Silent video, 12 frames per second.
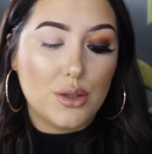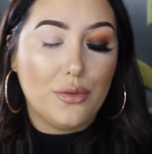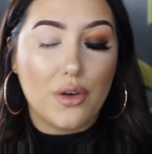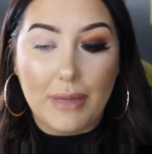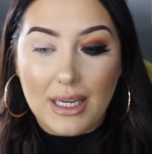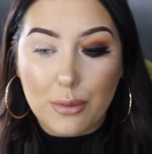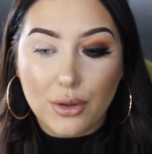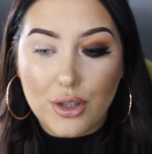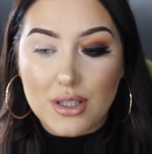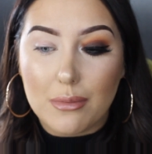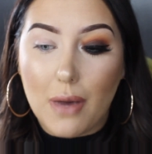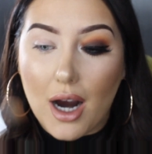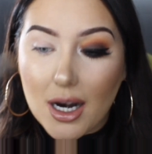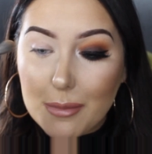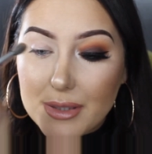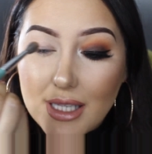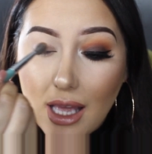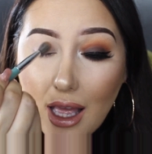So for me, we're using
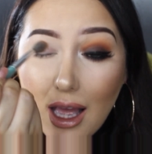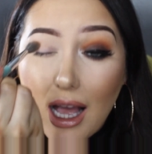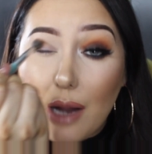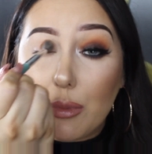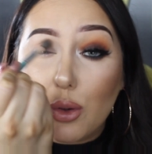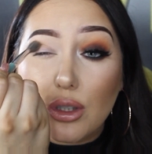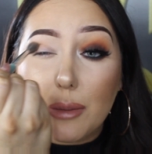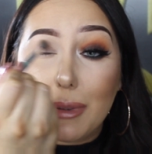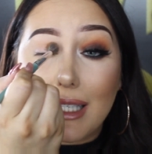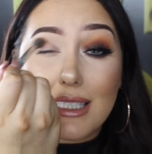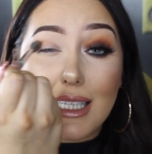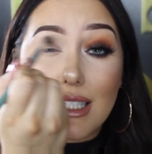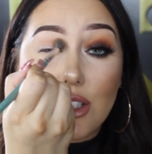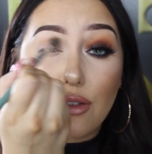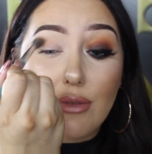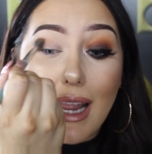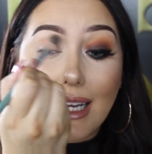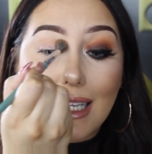Marbs, and we're going to place this
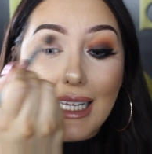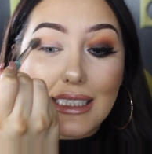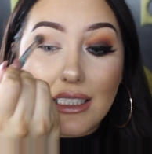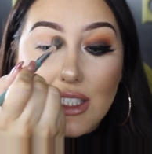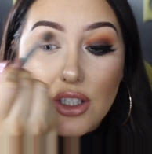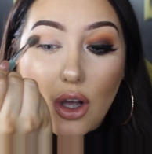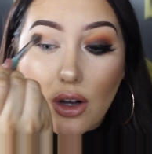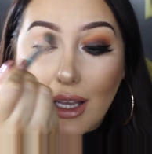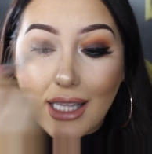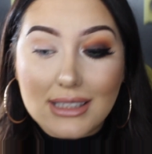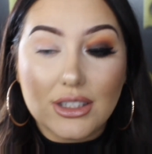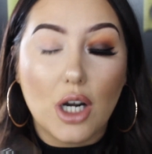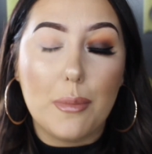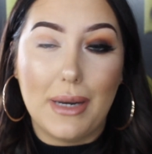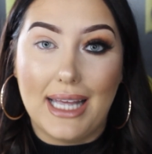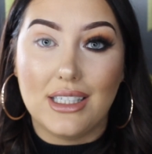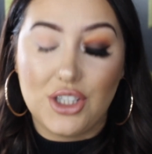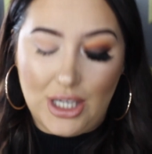directly into the socket and start
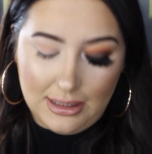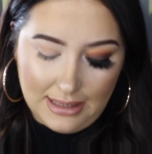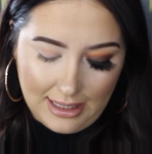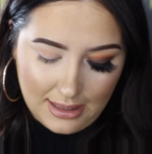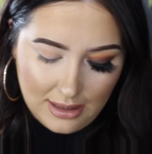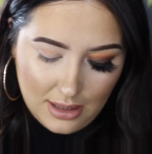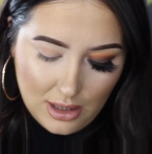blending gently.